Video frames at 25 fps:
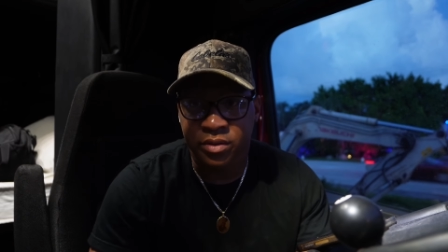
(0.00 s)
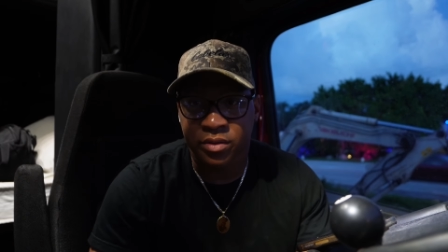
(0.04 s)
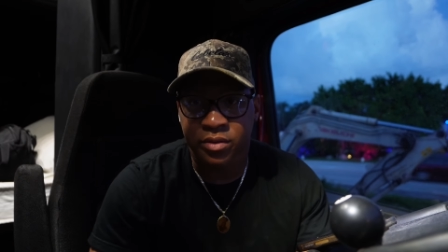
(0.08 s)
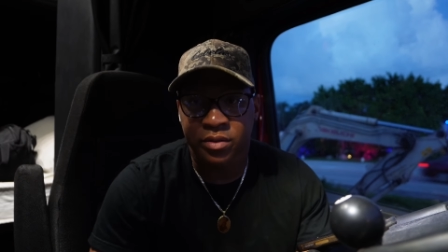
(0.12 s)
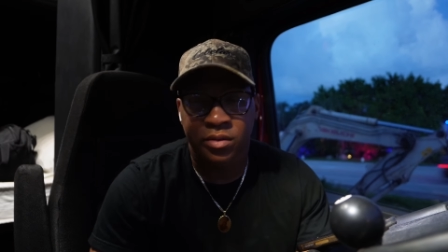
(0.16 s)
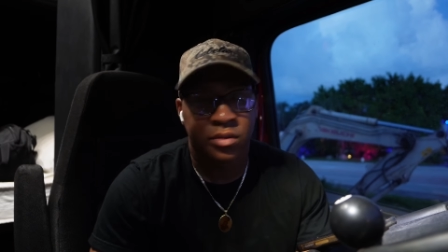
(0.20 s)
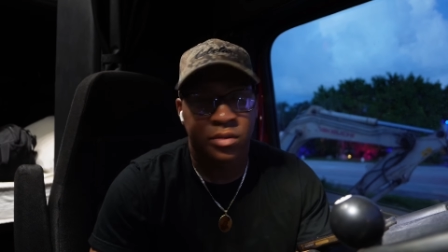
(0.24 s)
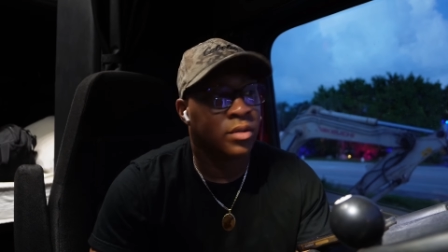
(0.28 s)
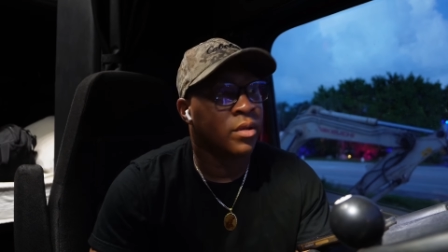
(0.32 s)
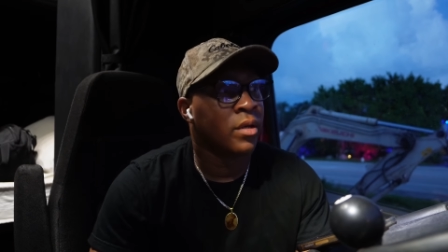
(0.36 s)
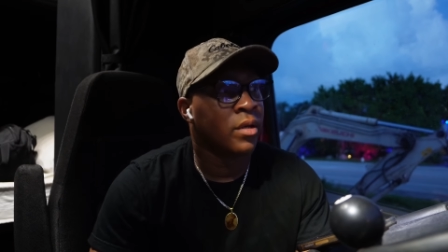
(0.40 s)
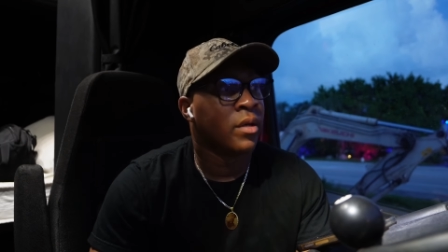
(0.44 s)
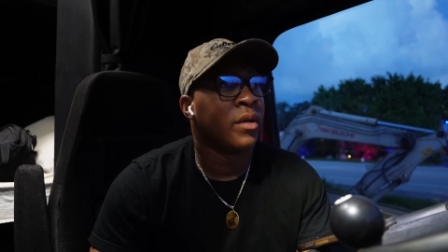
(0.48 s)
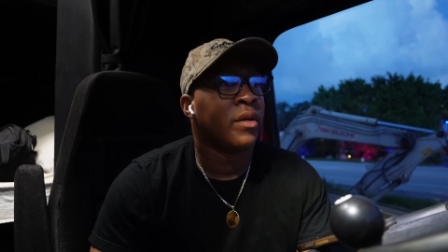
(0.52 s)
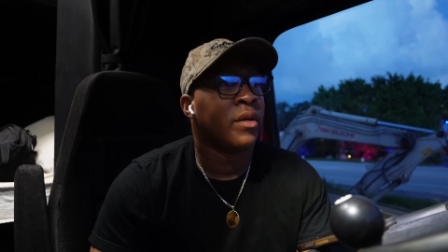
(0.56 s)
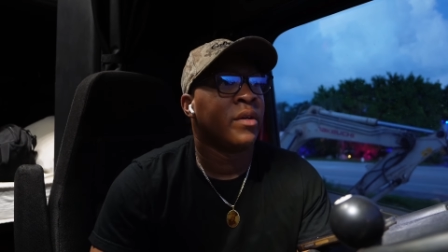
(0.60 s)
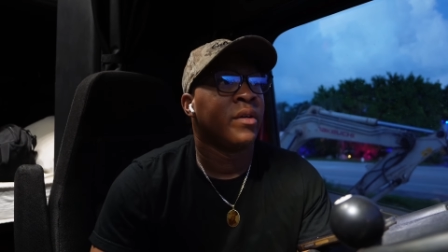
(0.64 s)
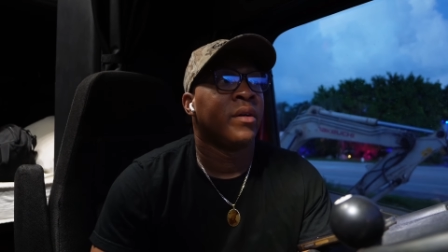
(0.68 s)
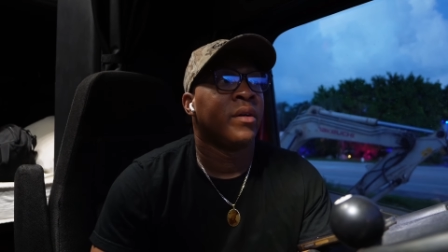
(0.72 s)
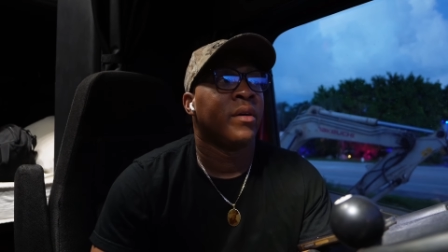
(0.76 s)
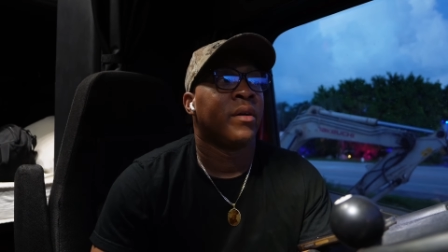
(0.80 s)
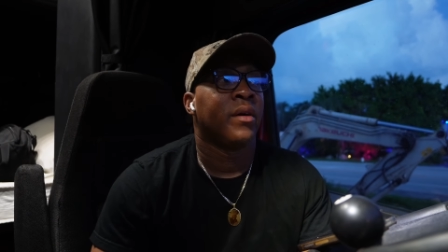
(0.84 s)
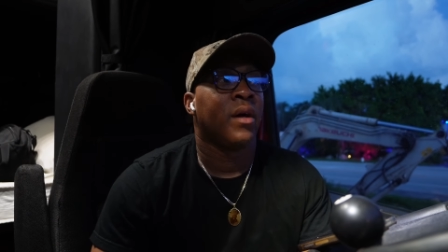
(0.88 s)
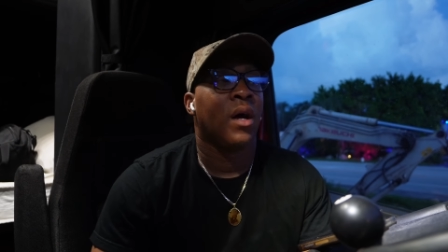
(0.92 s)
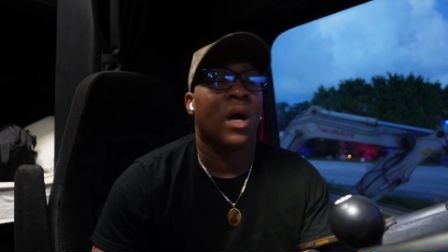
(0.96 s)

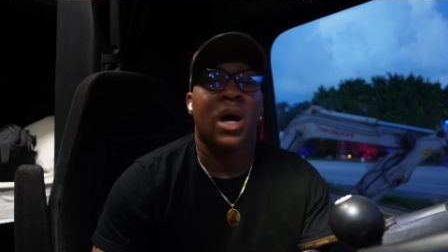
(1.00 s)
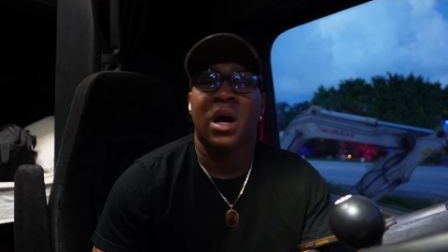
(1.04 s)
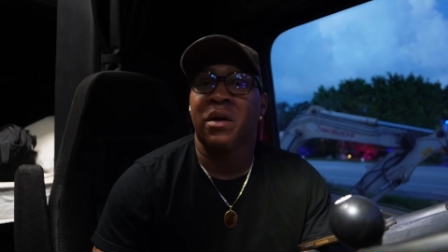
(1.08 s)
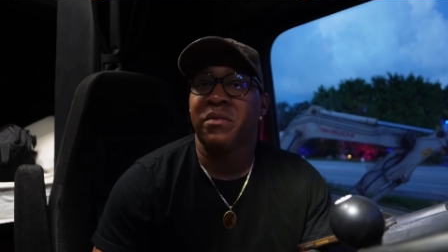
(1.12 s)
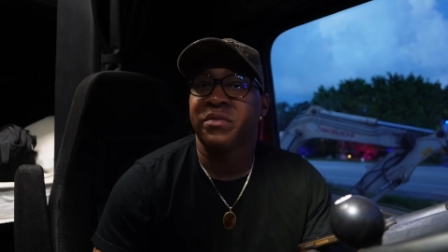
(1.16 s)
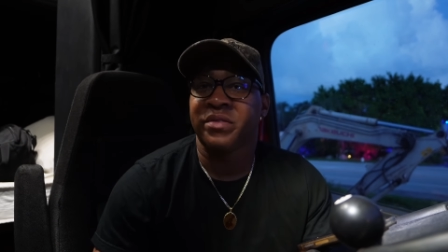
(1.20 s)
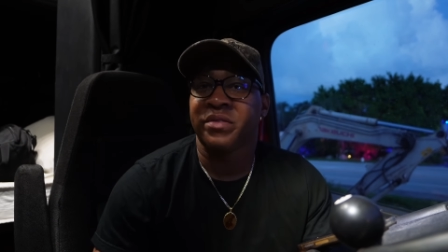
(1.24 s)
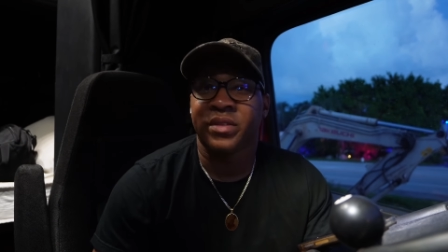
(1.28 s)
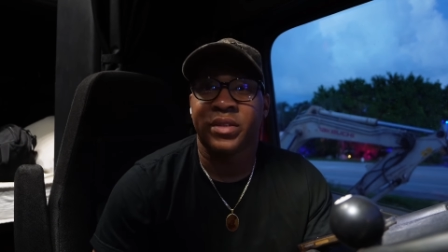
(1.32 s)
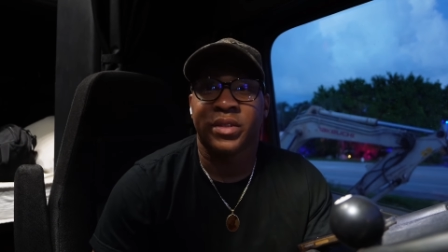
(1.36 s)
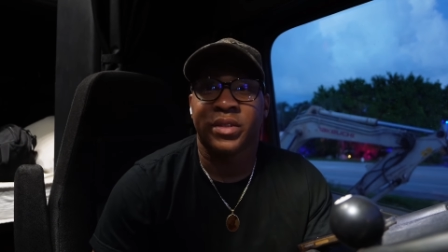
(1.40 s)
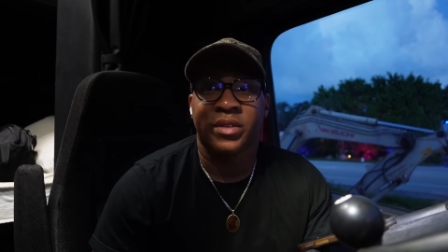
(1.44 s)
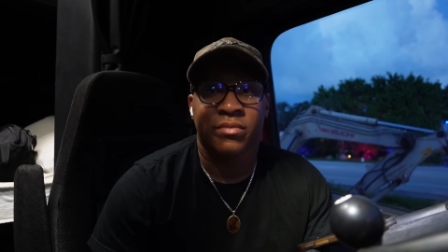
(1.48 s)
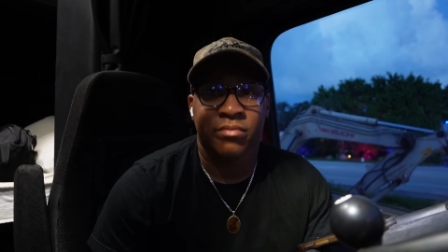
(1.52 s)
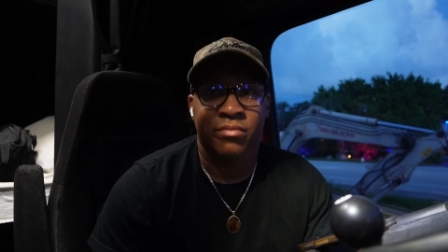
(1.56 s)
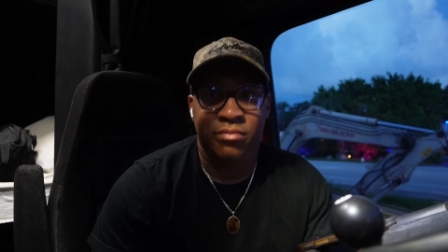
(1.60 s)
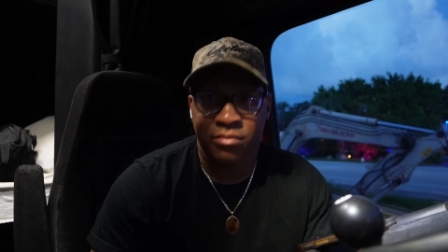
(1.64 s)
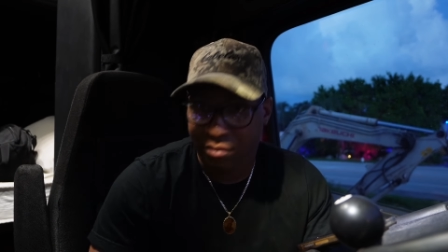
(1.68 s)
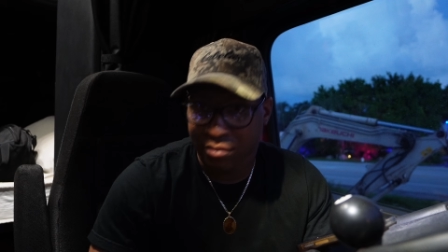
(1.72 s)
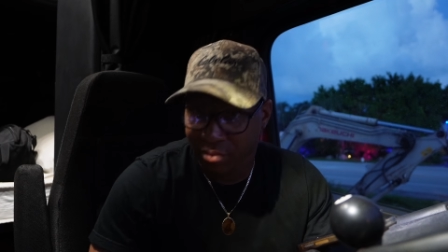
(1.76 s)
Obviously,